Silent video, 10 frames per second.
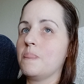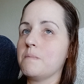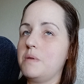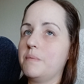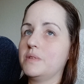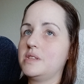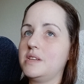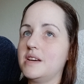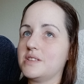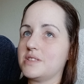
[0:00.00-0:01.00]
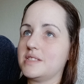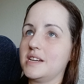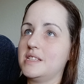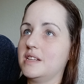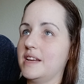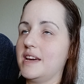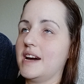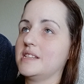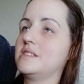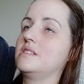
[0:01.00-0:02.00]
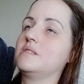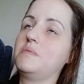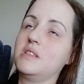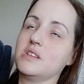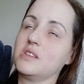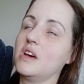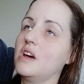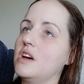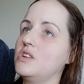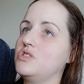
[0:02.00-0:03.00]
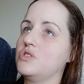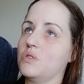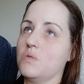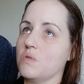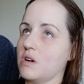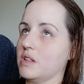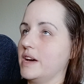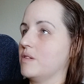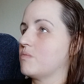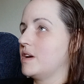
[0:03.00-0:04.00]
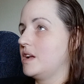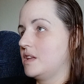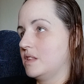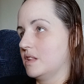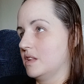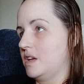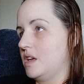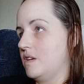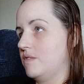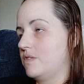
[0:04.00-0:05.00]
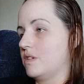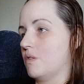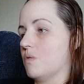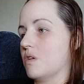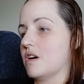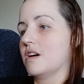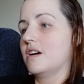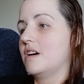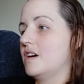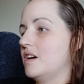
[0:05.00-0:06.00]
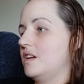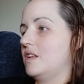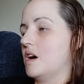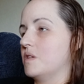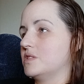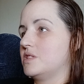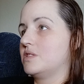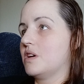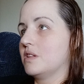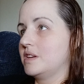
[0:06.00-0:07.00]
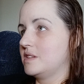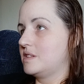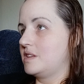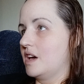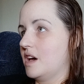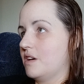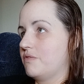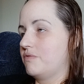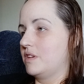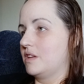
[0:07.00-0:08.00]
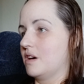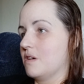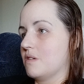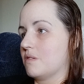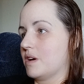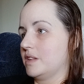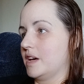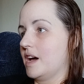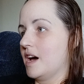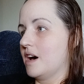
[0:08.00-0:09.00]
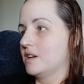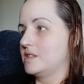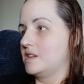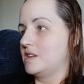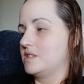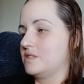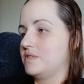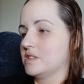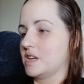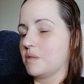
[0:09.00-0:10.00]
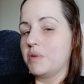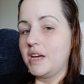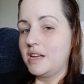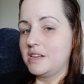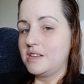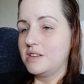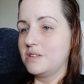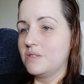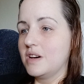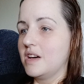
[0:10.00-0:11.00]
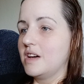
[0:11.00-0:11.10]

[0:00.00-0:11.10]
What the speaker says: People see exercising like it has to just be this chore, like raking the leaves or, installing stuff, around the house, and it just feels like a pain to do,